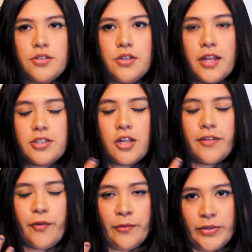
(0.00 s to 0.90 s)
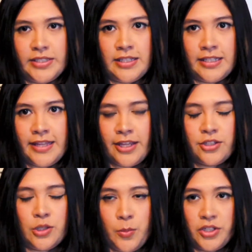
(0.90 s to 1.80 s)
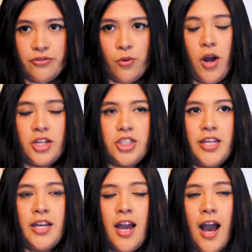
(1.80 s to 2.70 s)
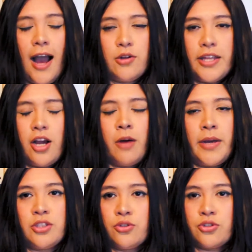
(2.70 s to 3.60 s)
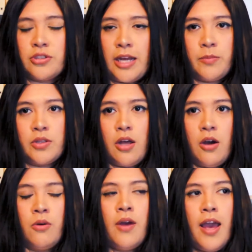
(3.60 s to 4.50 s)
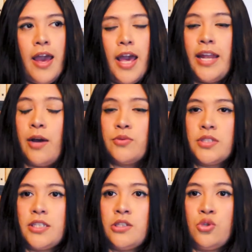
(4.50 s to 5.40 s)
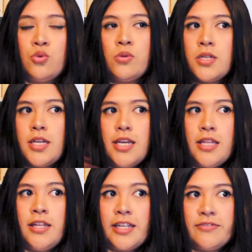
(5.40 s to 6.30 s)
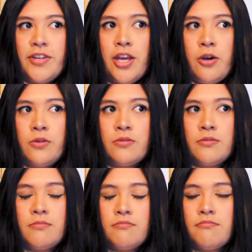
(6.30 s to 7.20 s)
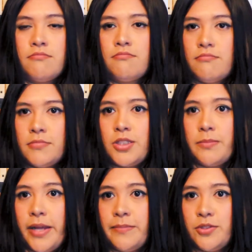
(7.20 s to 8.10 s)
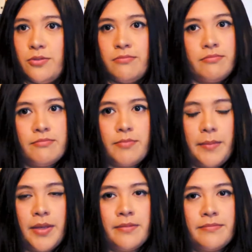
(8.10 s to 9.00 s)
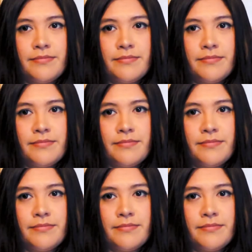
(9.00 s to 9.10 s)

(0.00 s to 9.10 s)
So that's all I've read recently. Thank you so much for watching. I will link all my socials down below and I will see you in the next video sometime soon, maybe.